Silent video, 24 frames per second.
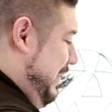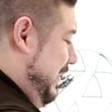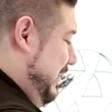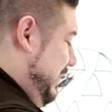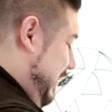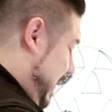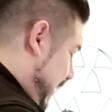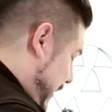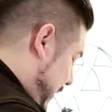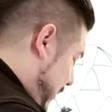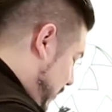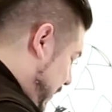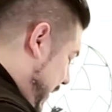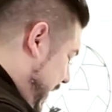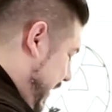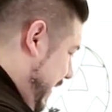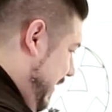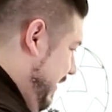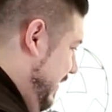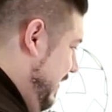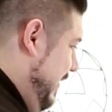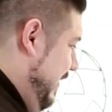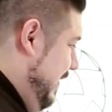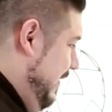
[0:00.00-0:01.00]
this out of the
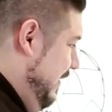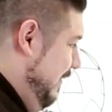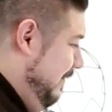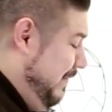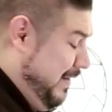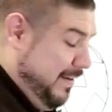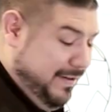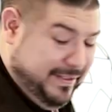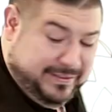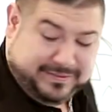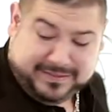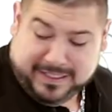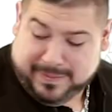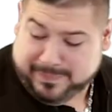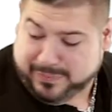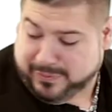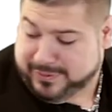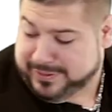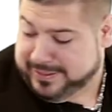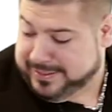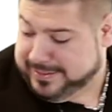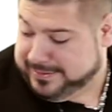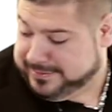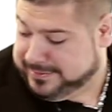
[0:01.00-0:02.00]
way. Very simple
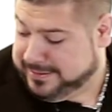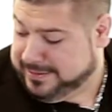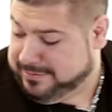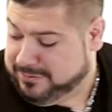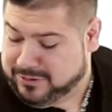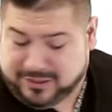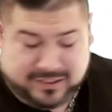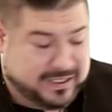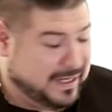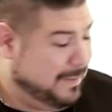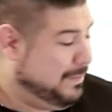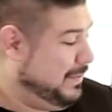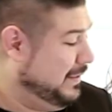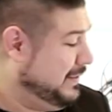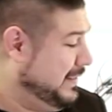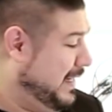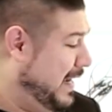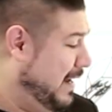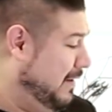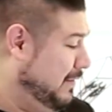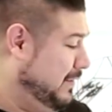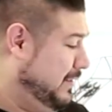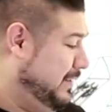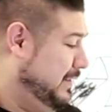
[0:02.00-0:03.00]
and easy. We'll clip this
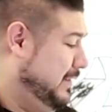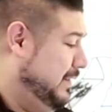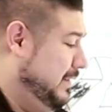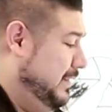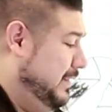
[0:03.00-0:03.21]
out